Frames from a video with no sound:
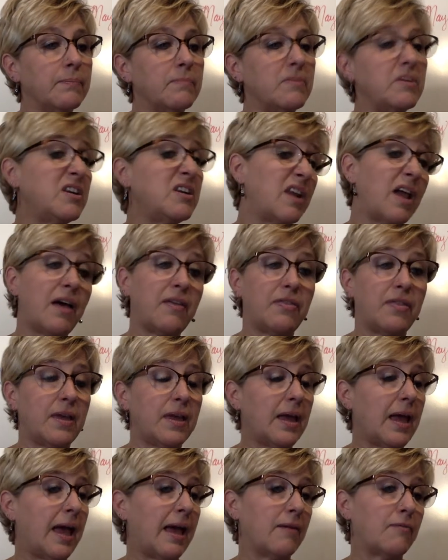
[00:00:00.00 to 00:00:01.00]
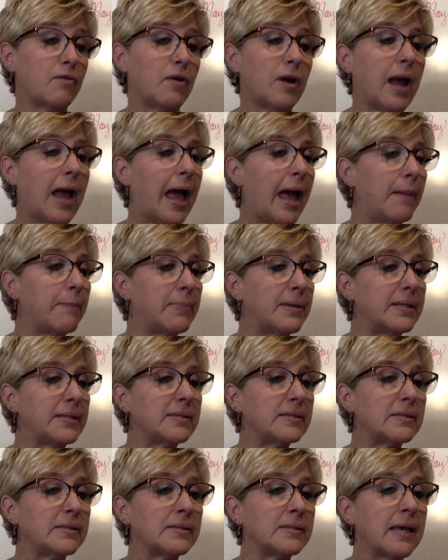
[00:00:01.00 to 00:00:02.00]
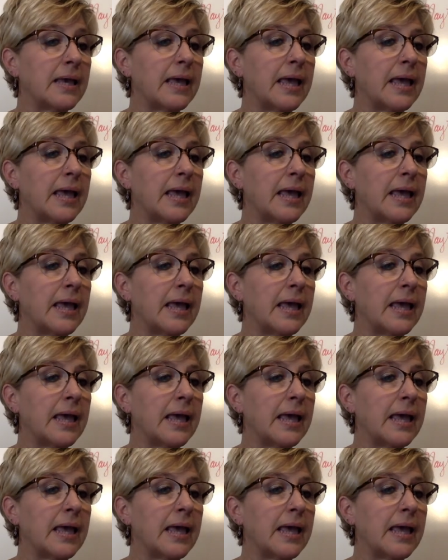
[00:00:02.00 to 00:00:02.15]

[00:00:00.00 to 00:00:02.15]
Nothing ever happens.